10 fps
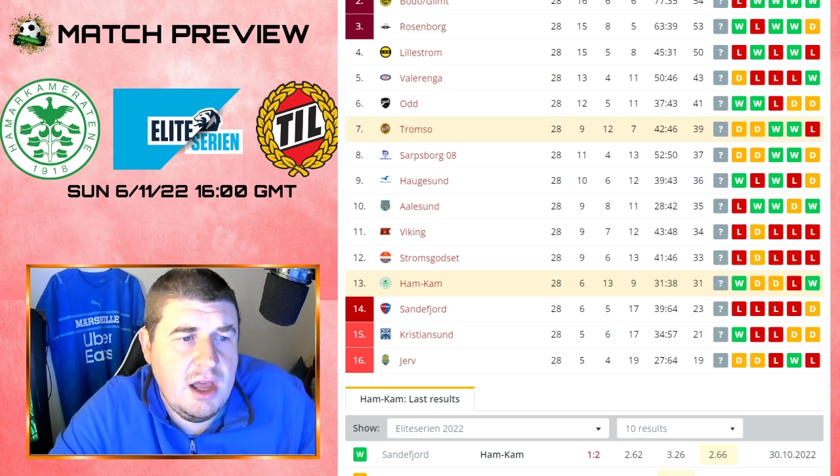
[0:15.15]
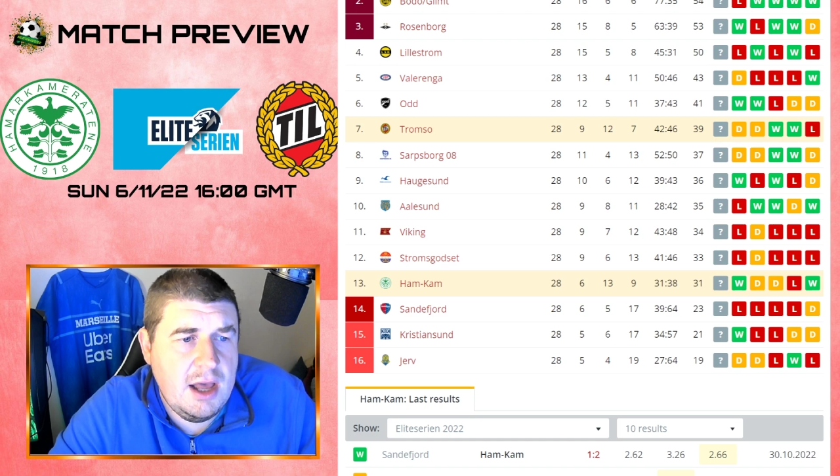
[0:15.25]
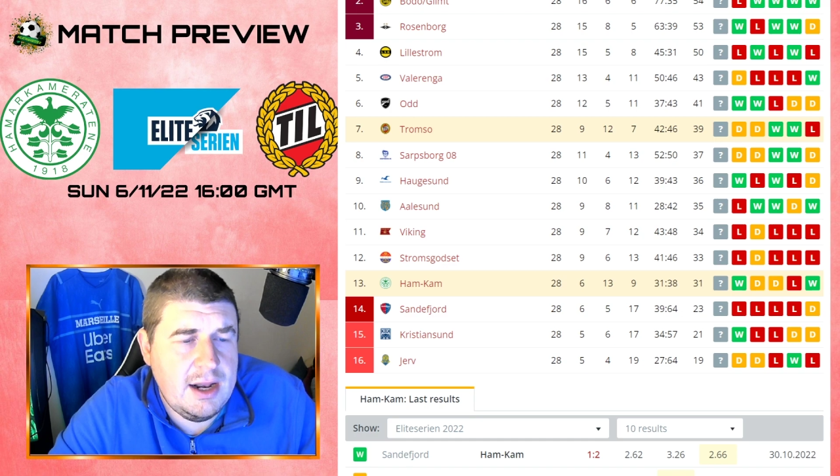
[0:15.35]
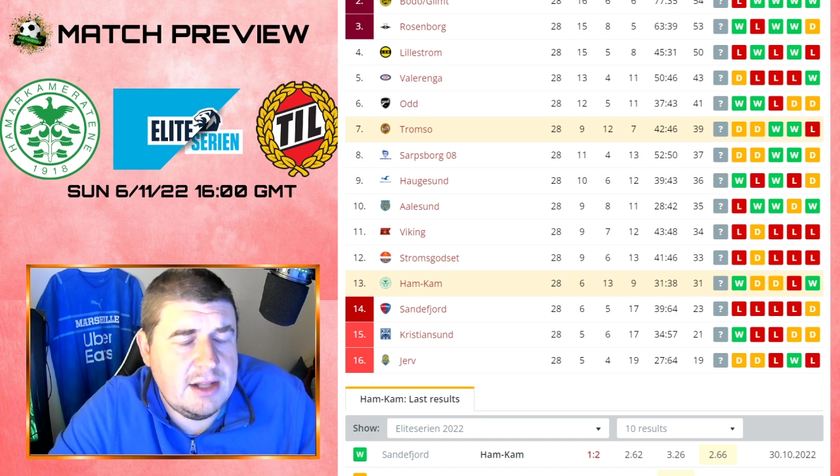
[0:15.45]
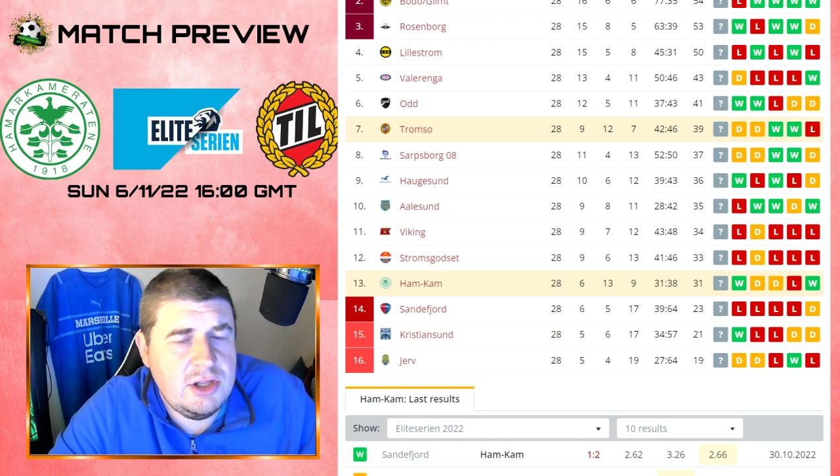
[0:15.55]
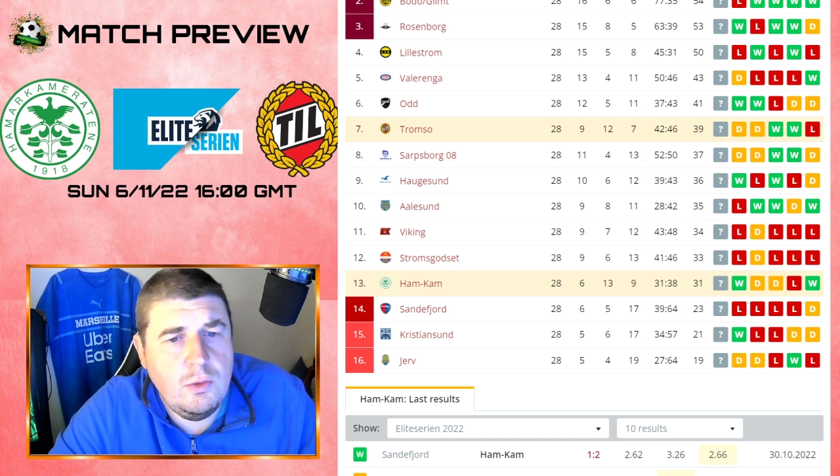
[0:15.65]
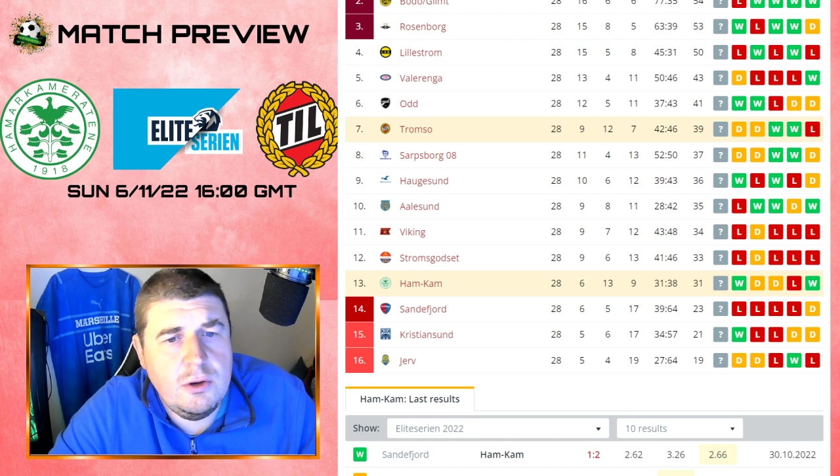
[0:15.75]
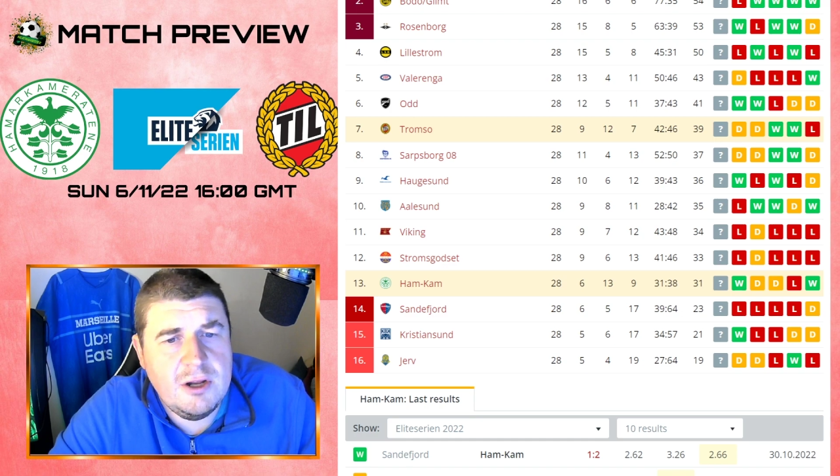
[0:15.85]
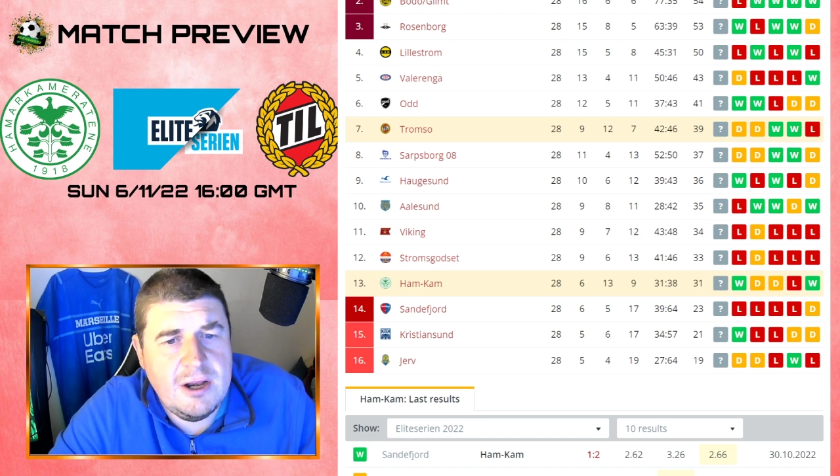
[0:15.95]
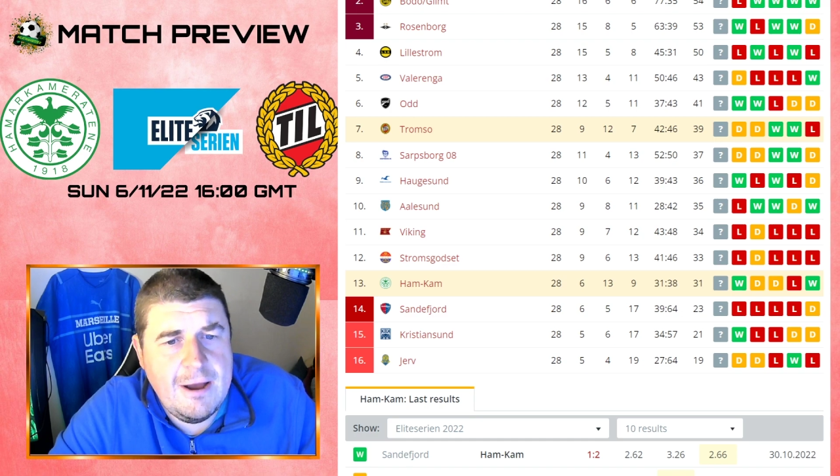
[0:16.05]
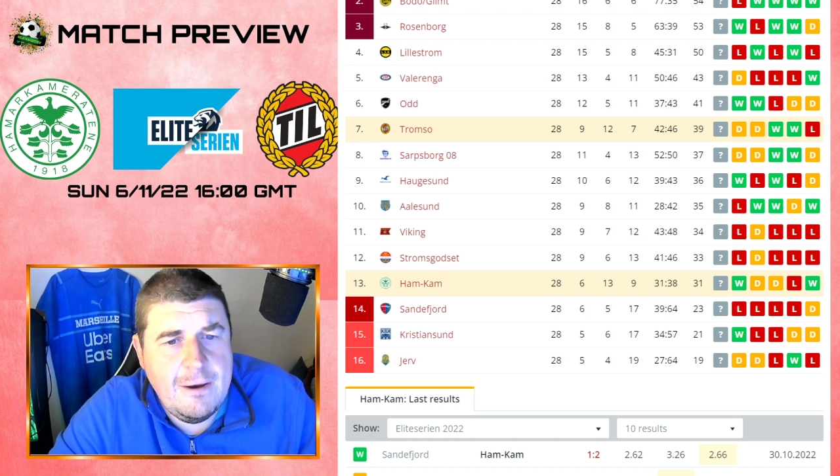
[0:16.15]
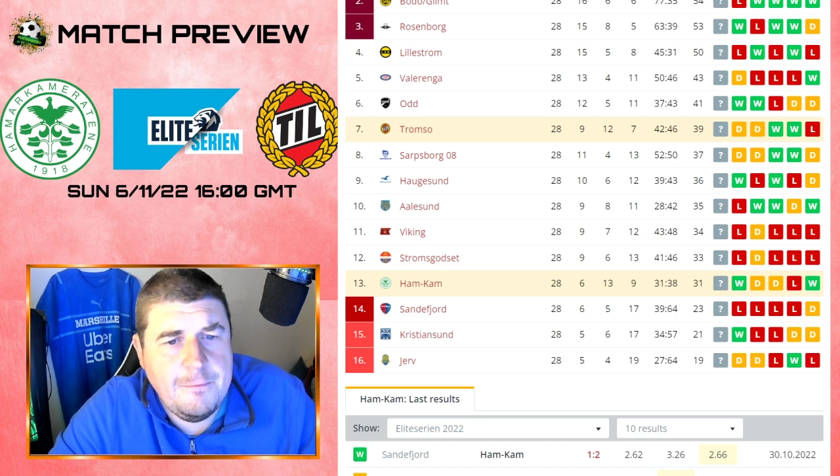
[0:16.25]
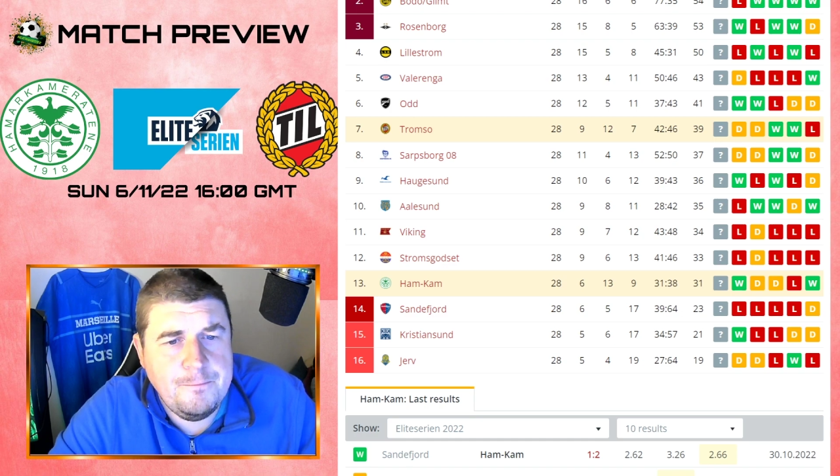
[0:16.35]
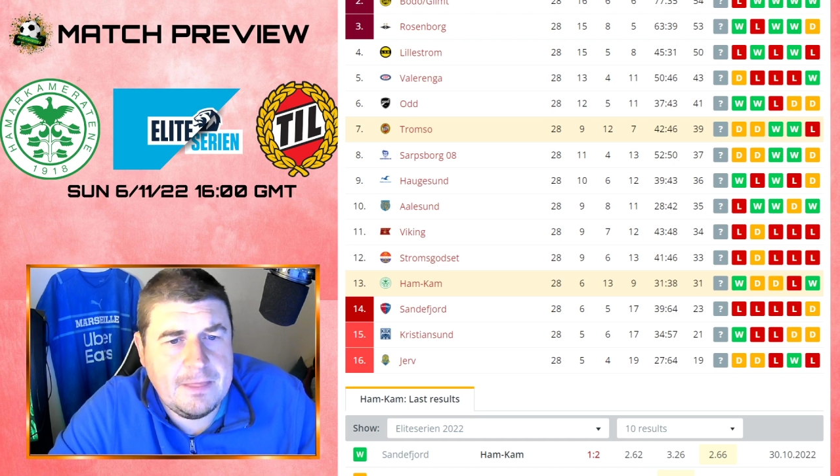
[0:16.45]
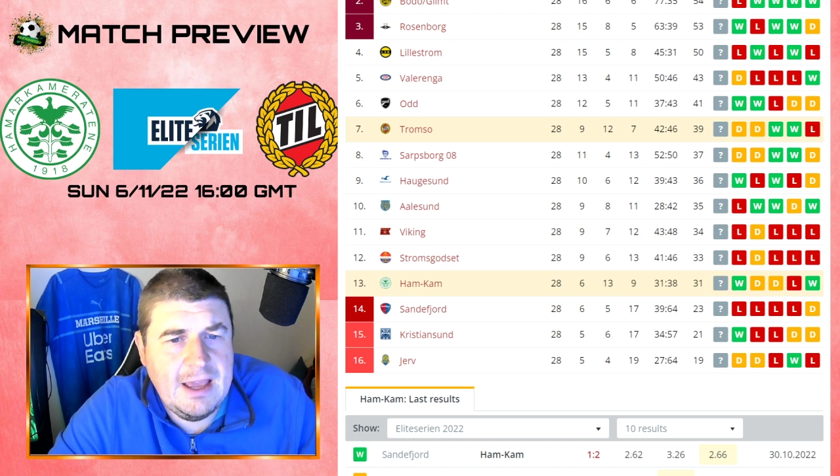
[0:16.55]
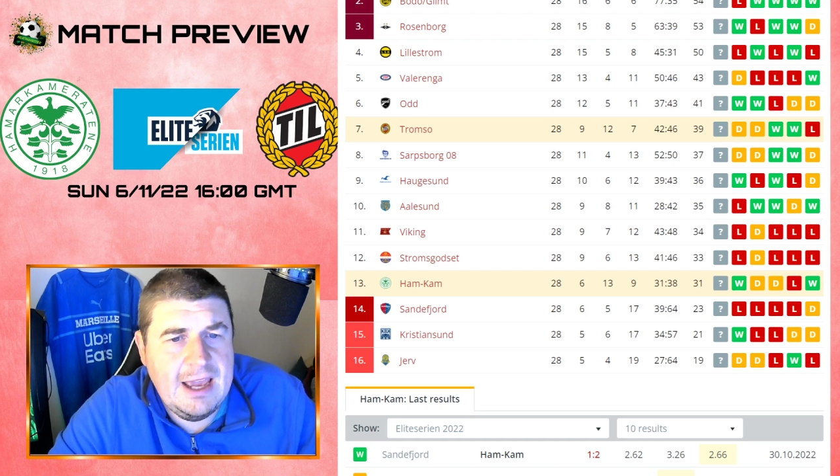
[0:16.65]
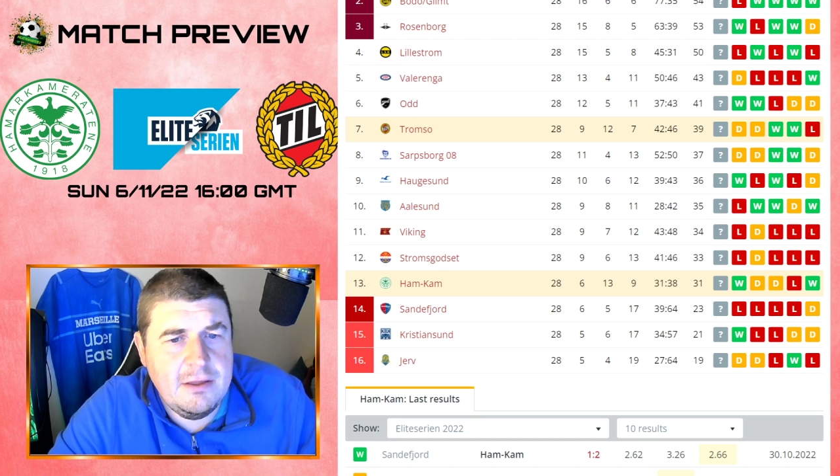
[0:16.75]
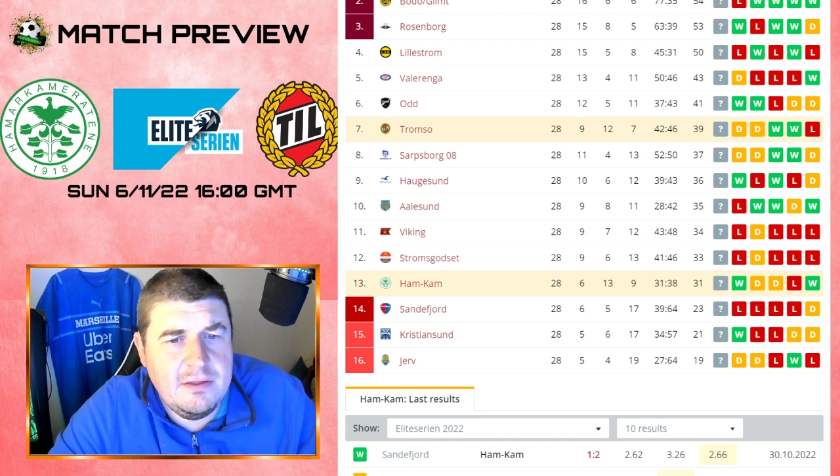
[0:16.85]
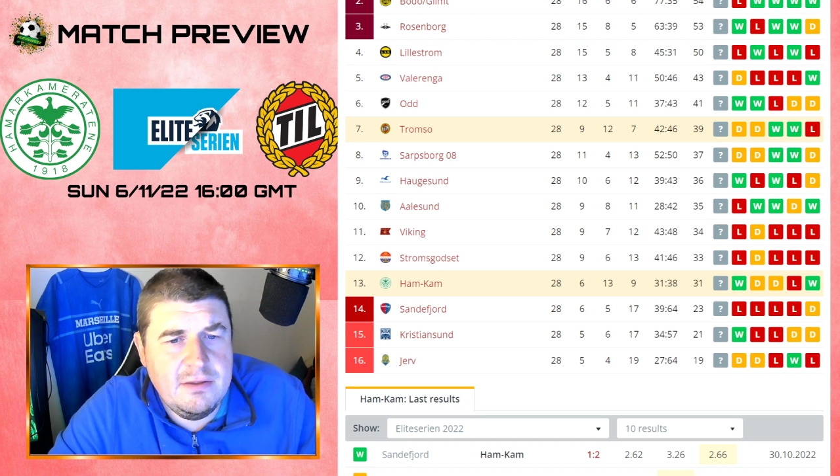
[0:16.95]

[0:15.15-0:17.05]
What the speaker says: And I do wonder now, either